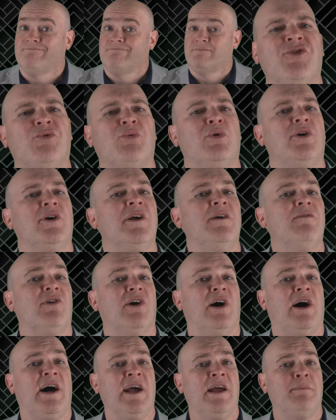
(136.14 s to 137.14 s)
Since we're looking for
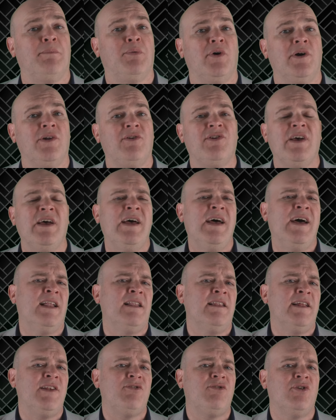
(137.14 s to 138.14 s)
Hyatt points,
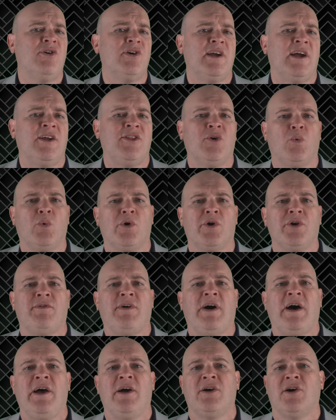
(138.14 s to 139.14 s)
let's look at the World of
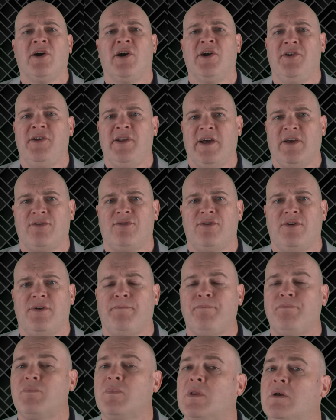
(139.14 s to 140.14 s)
Hyatt card next.
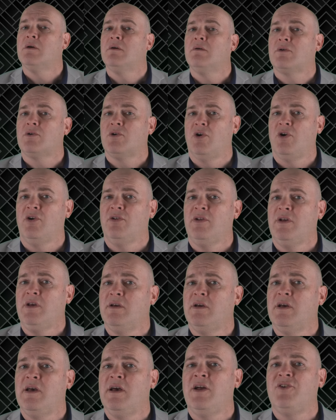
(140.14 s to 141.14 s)
Currently,
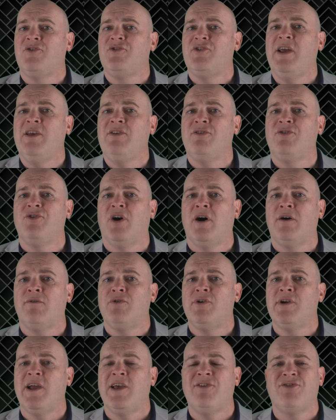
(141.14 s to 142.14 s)
Chase is
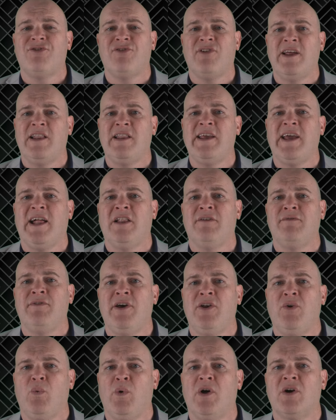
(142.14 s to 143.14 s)
offering a slightly
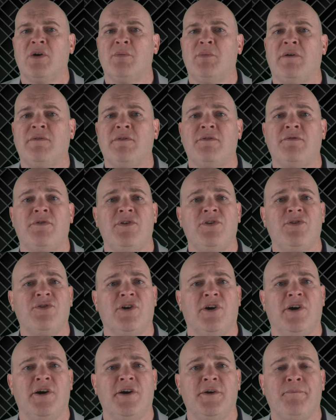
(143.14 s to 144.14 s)
elevated welcome offer for this
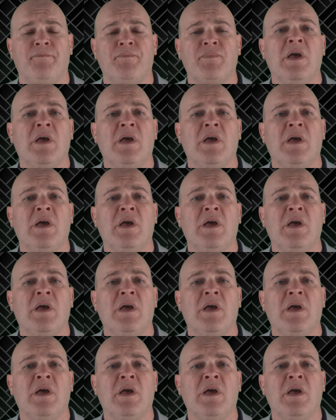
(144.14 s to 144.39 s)
card,